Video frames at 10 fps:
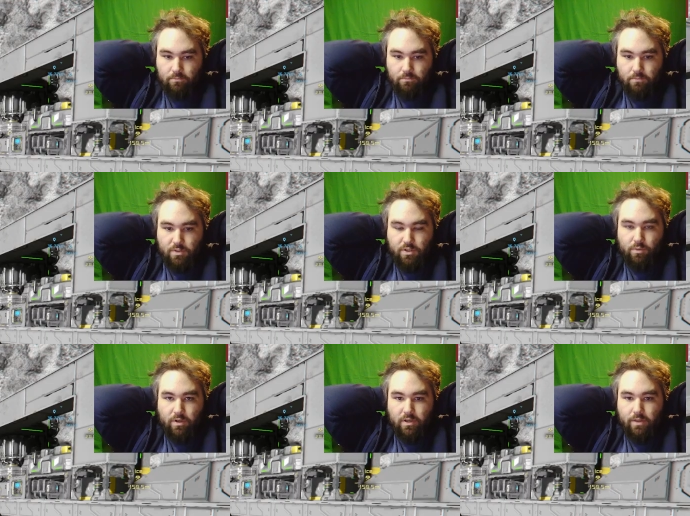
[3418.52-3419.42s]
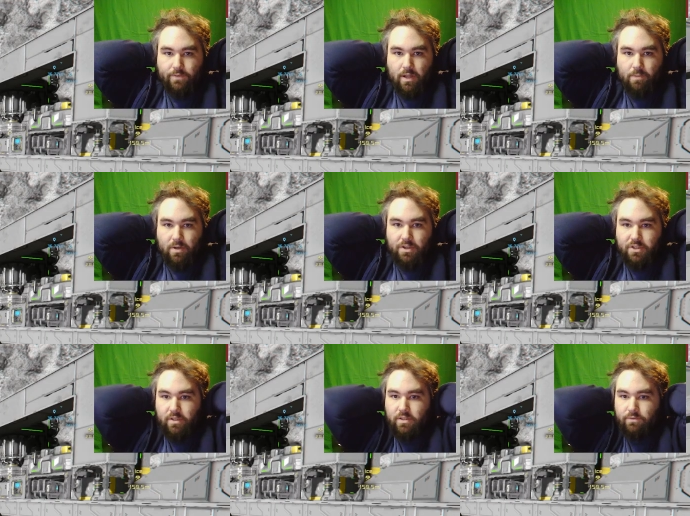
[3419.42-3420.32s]
Still working on the Fallout
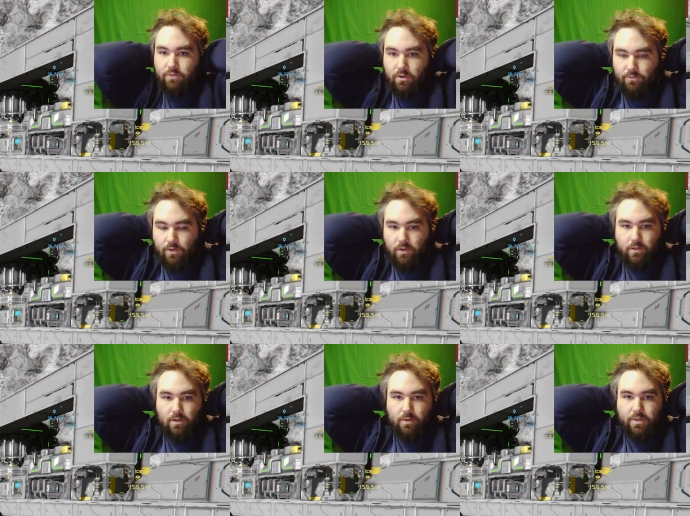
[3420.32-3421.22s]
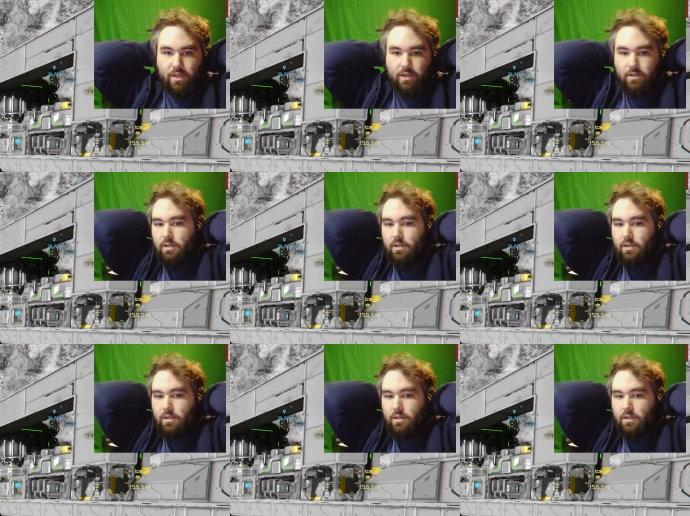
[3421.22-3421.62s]
project, if you're following along with that.